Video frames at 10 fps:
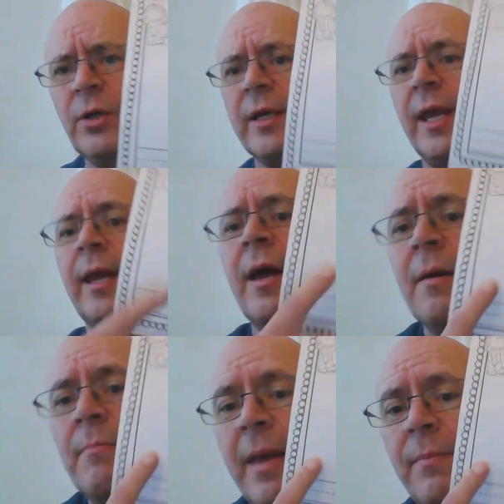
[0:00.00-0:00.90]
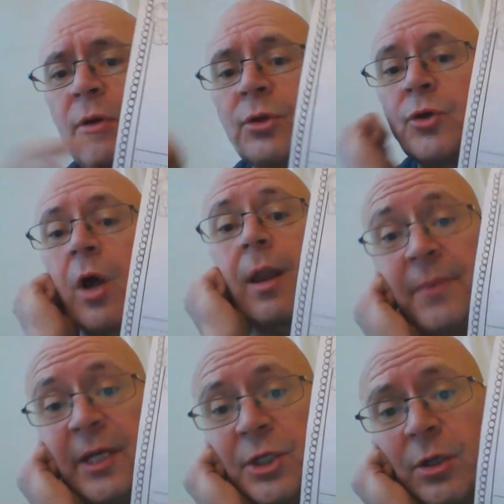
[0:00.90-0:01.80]
Cookie? Maybe you could draw a
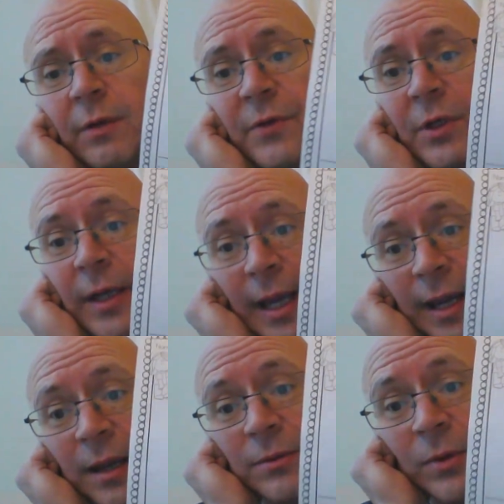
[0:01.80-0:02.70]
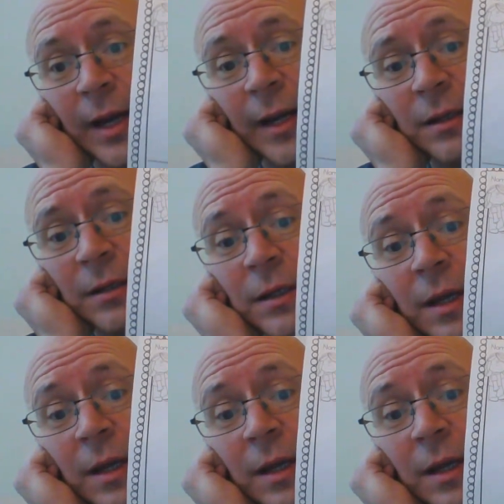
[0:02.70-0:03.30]
picture of Cookie, right?